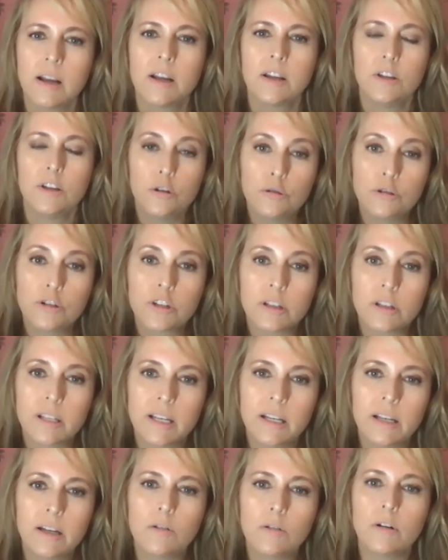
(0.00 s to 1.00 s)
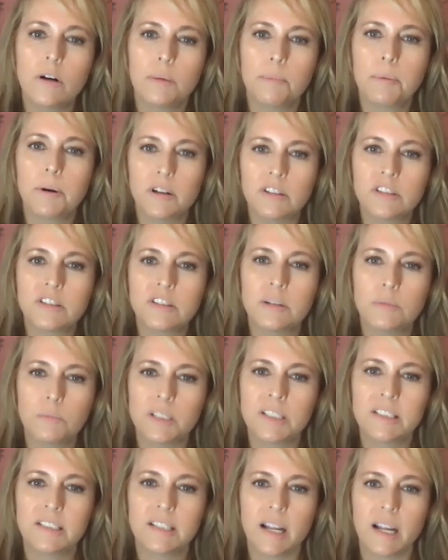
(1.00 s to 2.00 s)
usually, or a person
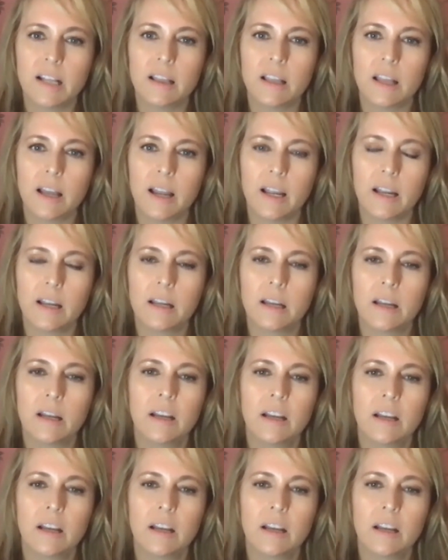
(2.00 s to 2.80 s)
would say like,